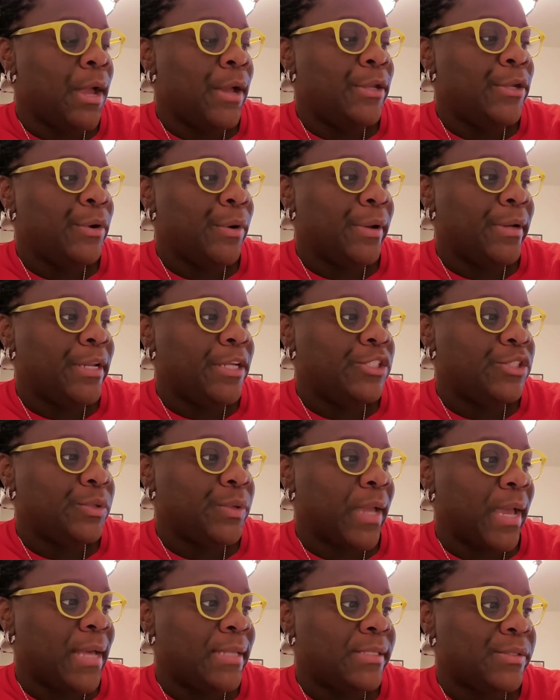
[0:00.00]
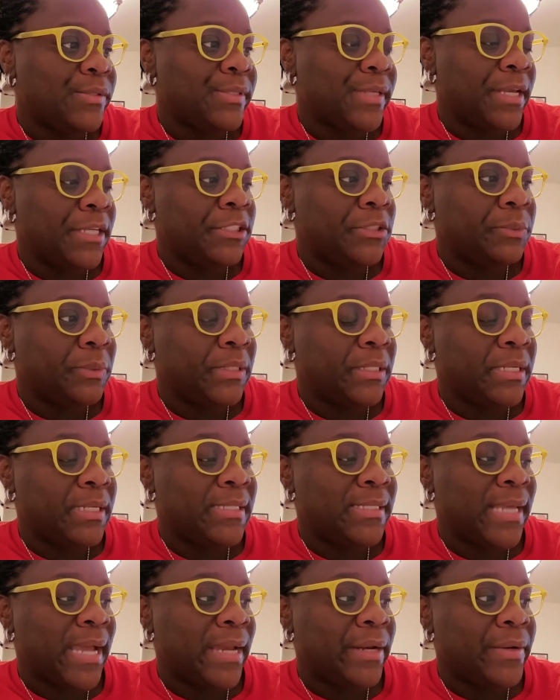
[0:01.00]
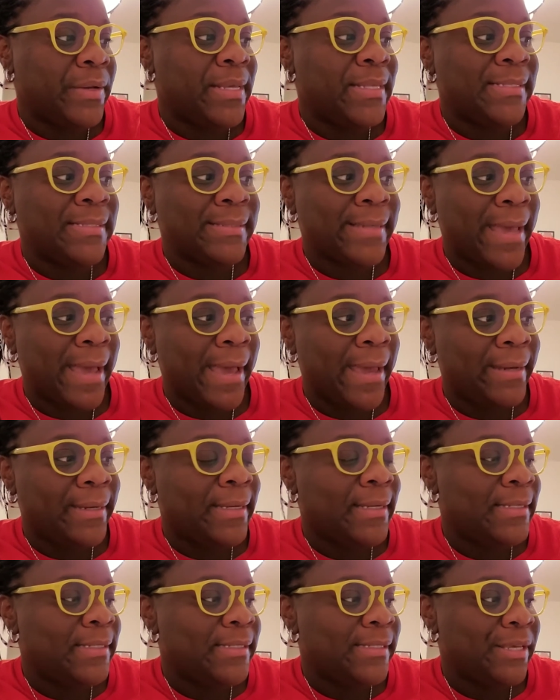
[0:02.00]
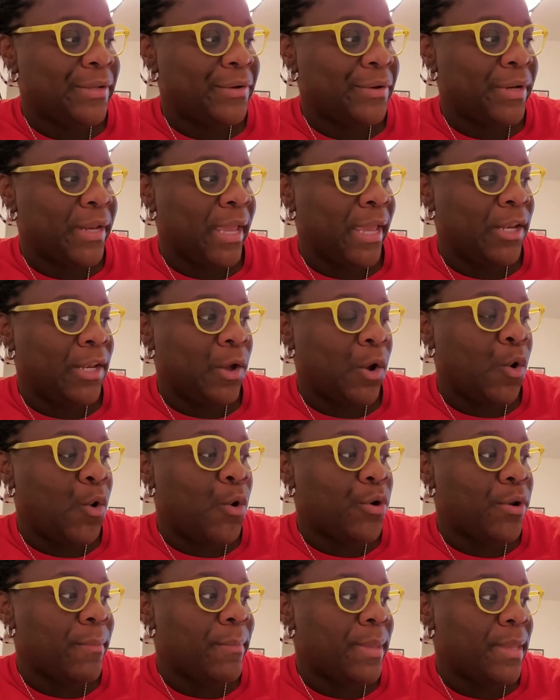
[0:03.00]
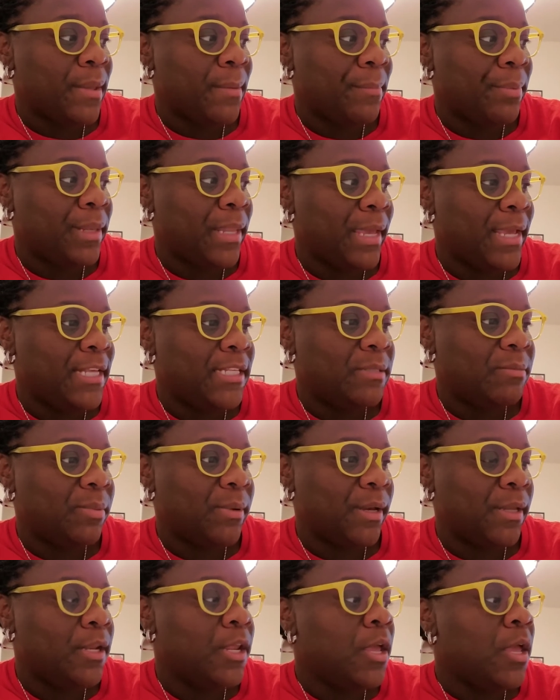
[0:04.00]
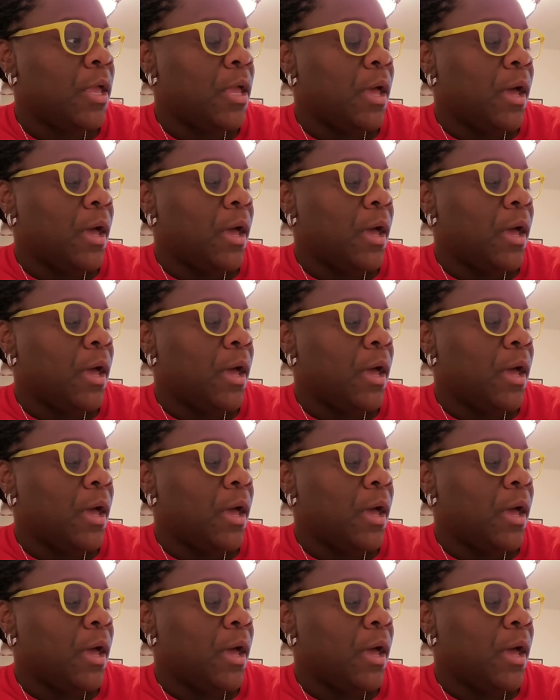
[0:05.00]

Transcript: Your initial consultation with the designer is not considered an order being placed, but